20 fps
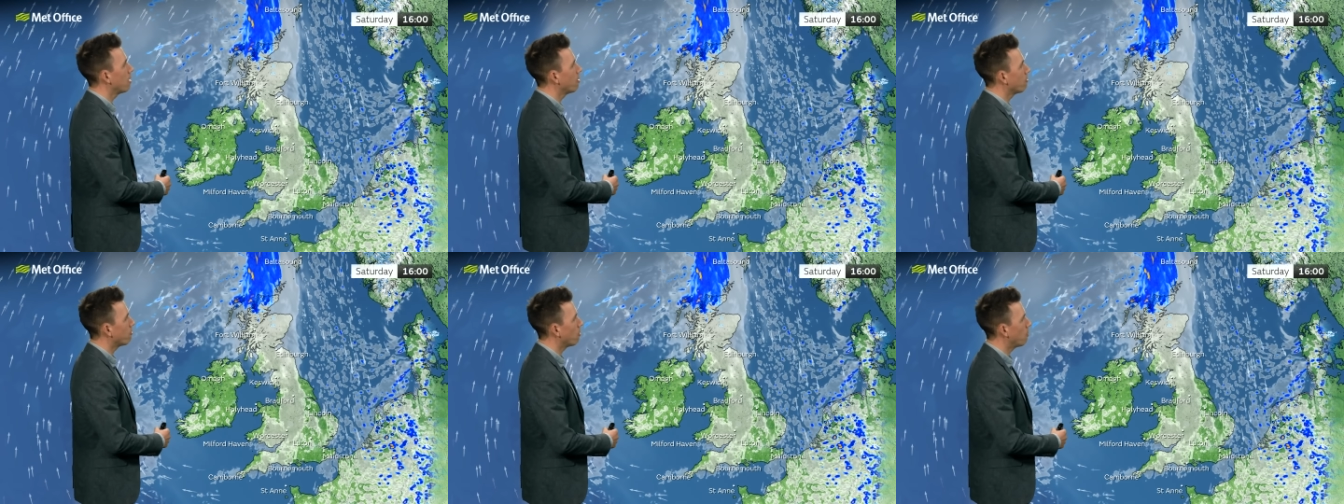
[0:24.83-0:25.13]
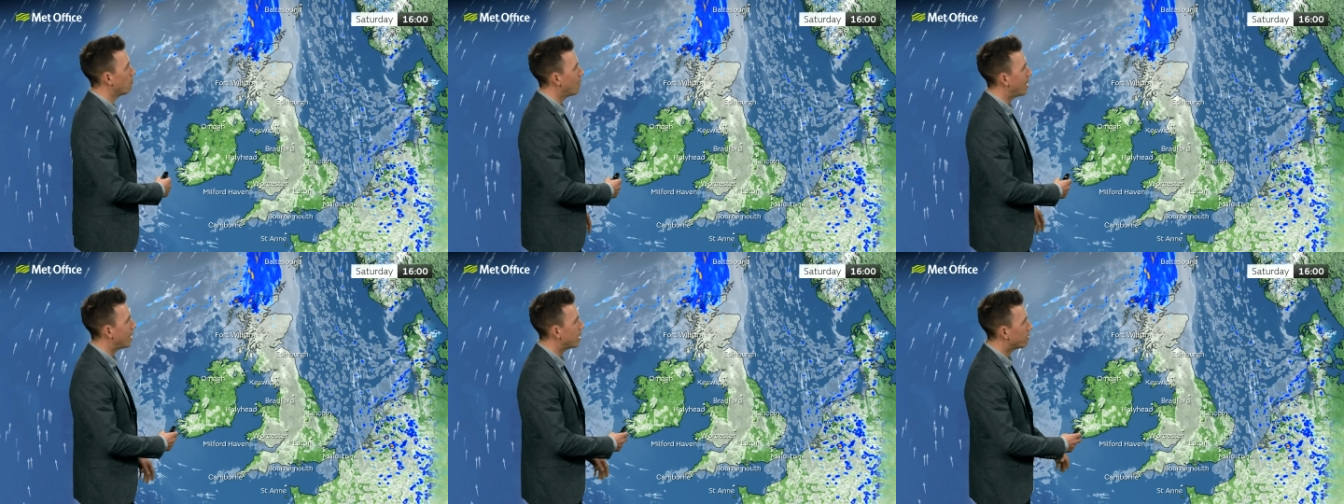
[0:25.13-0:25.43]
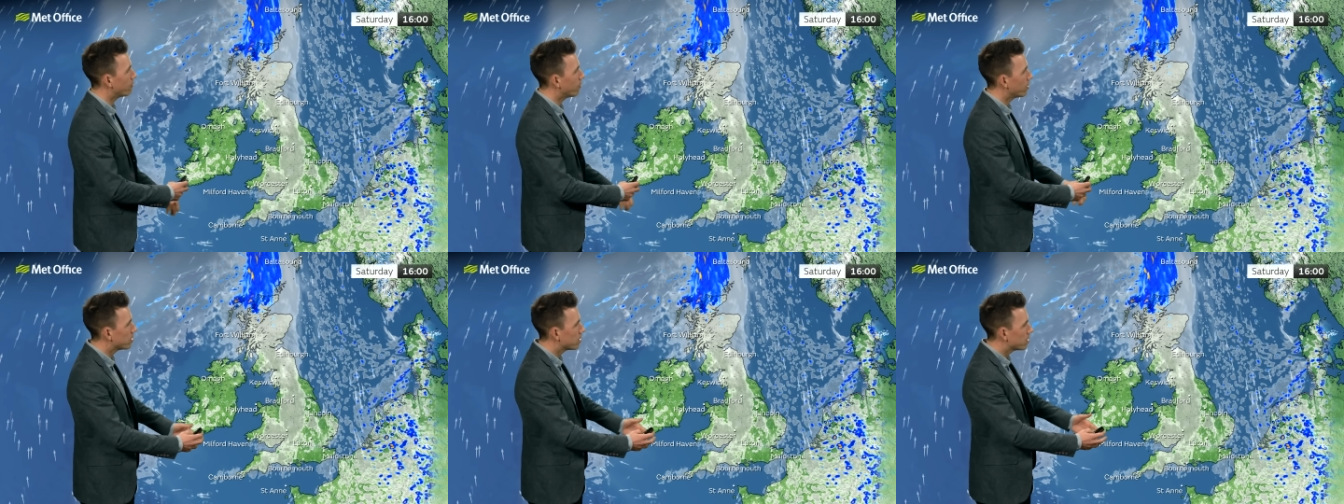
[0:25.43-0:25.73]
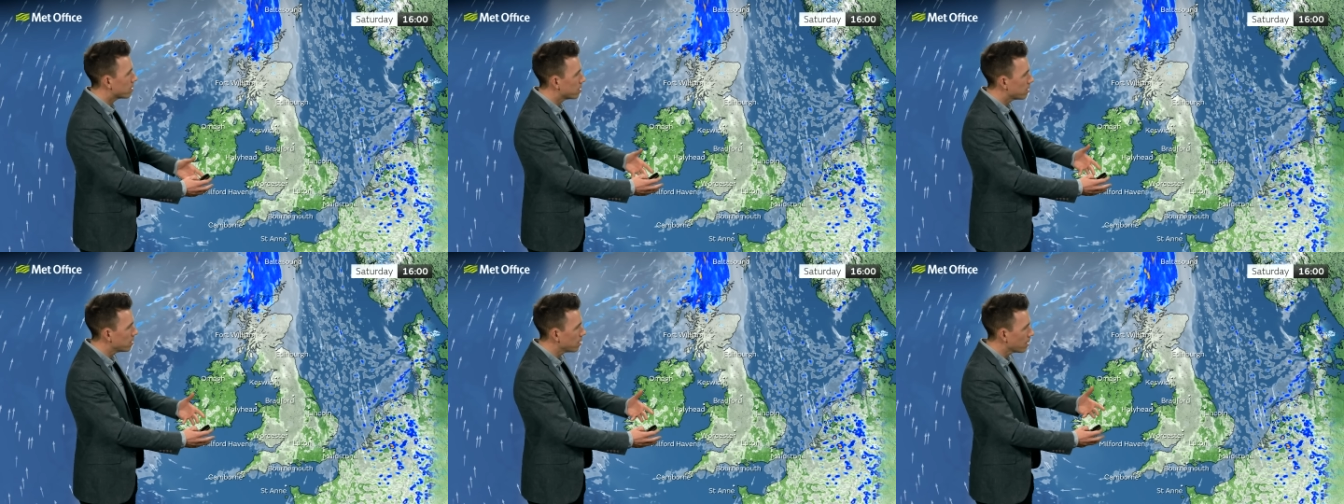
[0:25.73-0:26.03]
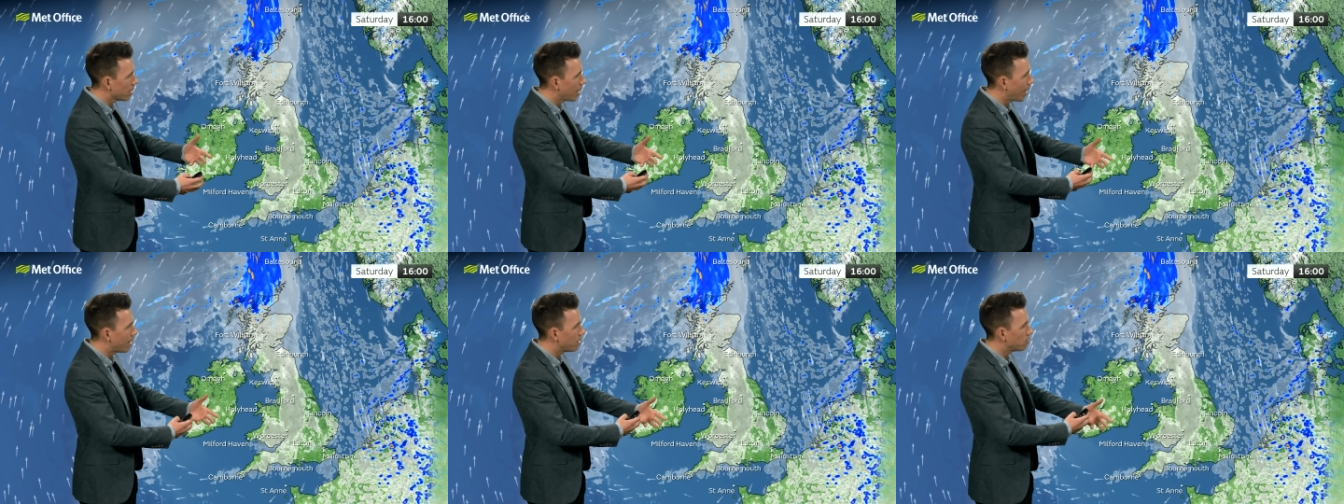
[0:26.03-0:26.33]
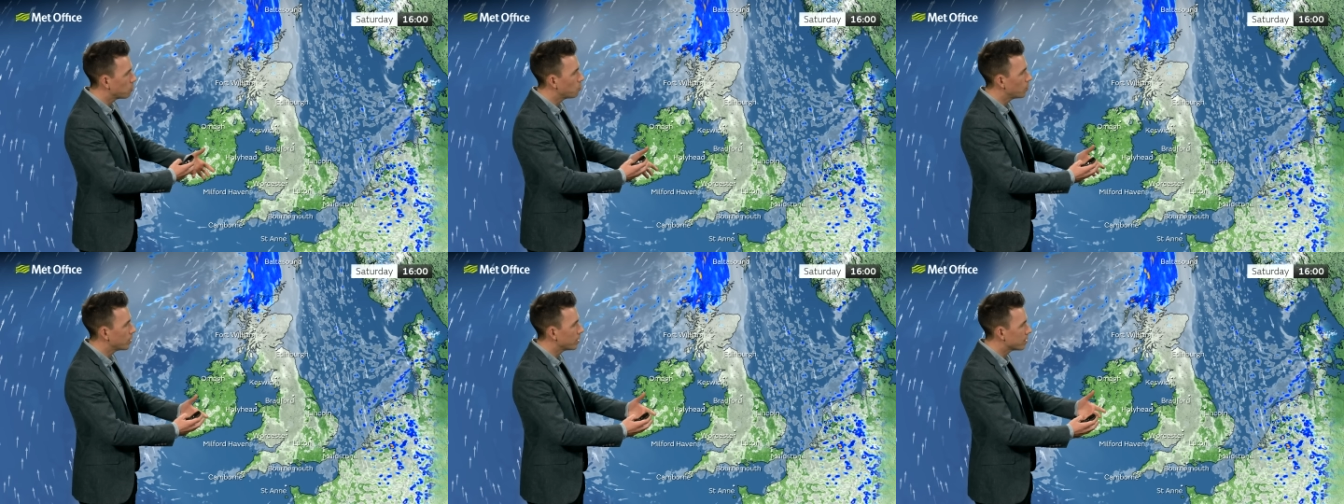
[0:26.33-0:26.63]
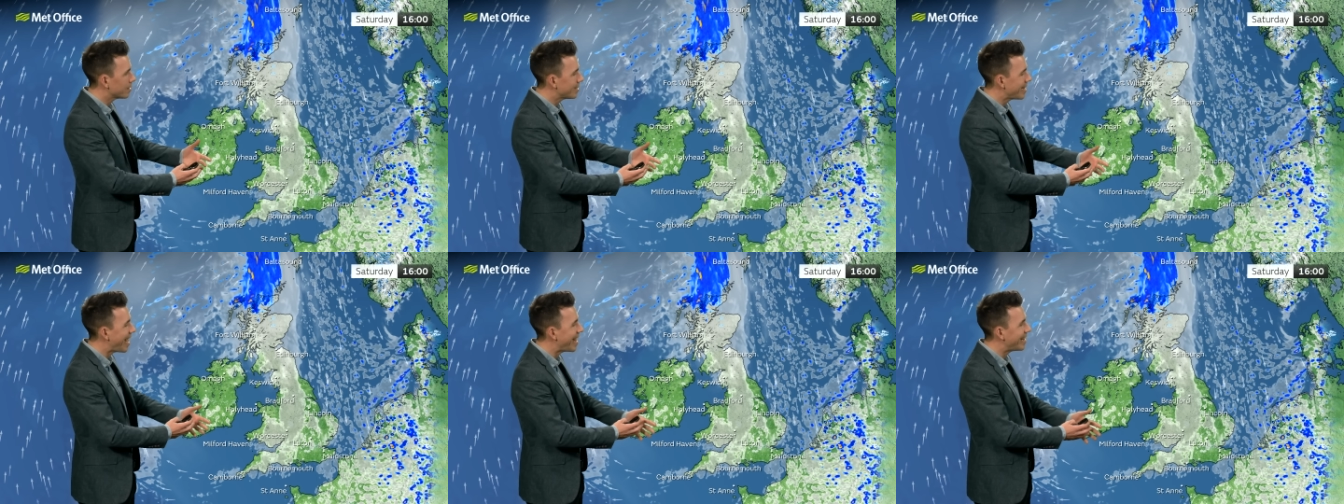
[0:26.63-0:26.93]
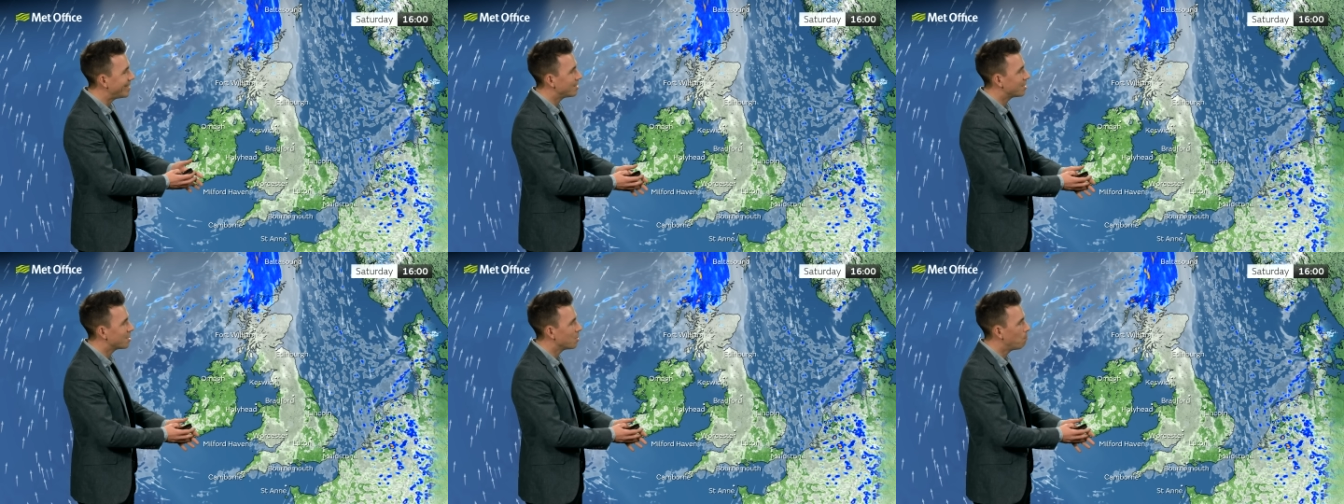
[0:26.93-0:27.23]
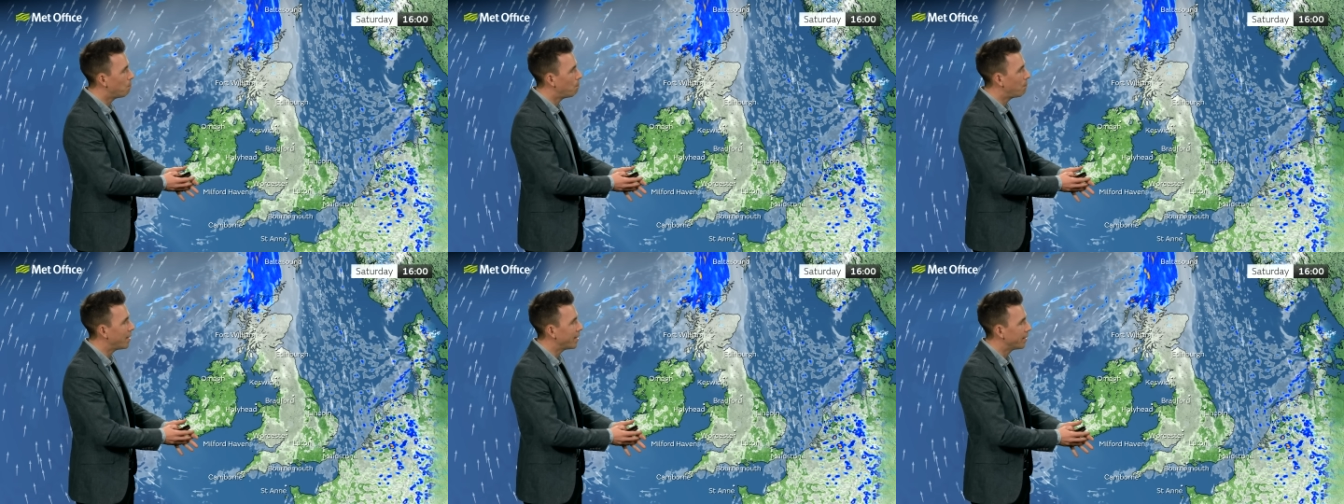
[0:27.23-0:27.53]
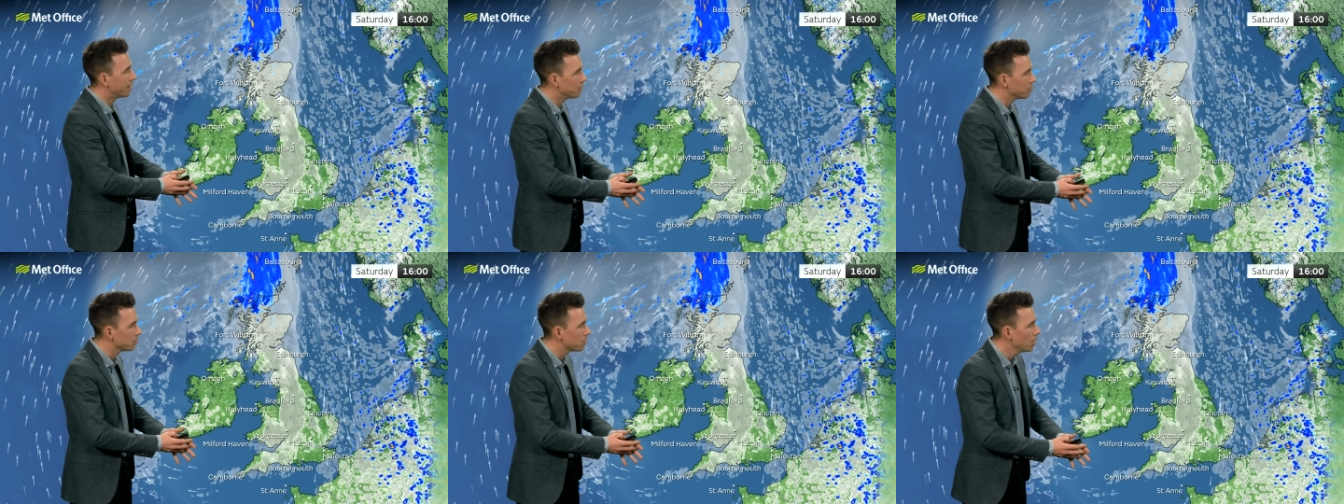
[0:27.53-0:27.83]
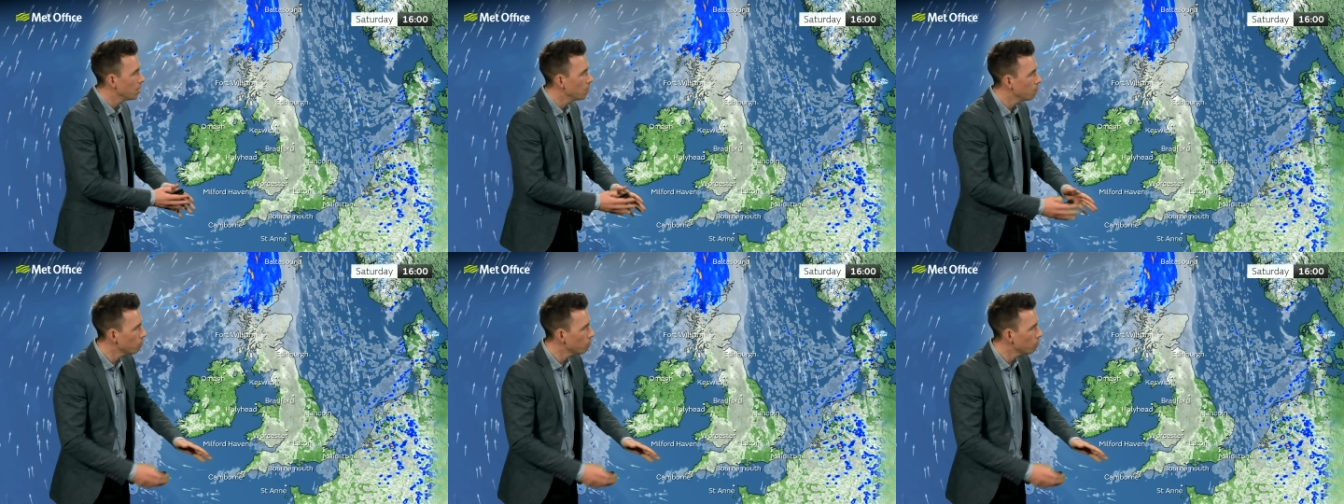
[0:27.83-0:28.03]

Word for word: for many of us, the cloud will tend to build,